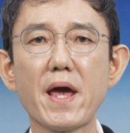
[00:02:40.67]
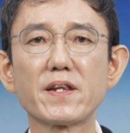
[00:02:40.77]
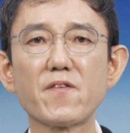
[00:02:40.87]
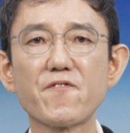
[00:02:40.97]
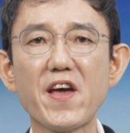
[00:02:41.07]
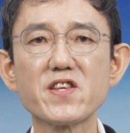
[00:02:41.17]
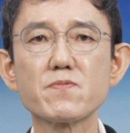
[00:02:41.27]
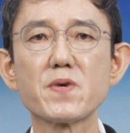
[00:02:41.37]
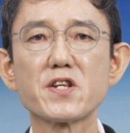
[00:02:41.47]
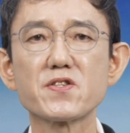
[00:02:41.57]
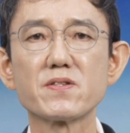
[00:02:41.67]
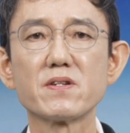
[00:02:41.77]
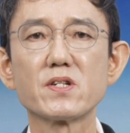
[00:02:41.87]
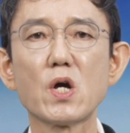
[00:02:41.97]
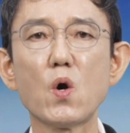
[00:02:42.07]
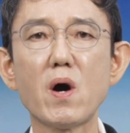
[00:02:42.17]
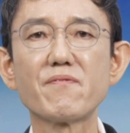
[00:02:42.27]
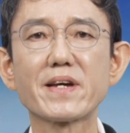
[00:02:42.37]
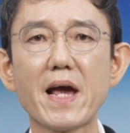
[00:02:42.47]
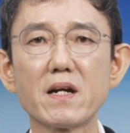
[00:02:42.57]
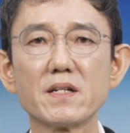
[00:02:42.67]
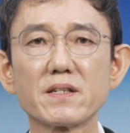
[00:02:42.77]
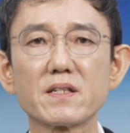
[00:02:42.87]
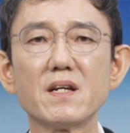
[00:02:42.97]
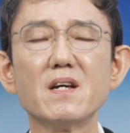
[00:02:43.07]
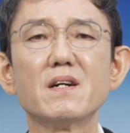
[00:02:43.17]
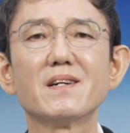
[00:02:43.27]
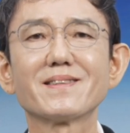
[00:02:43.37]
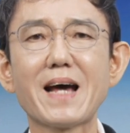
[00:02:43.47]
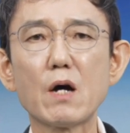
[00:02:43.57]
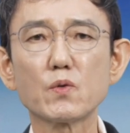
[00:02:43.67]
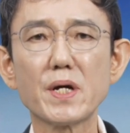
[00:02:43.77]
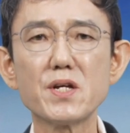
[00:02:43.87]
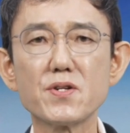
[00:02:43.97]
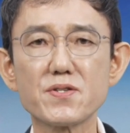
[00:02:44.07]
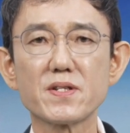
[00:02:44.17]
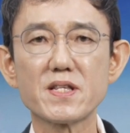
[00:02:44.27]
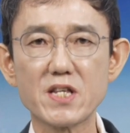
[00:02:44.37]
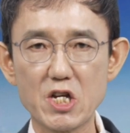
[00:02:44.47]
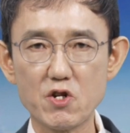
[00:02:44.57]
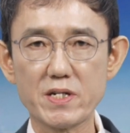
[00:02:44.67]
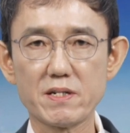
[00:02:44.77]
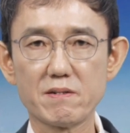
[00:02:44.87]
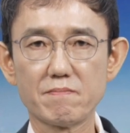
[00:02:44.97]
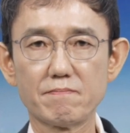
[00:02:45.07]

and Defense Minister Yoav Gallant an outrageous decision.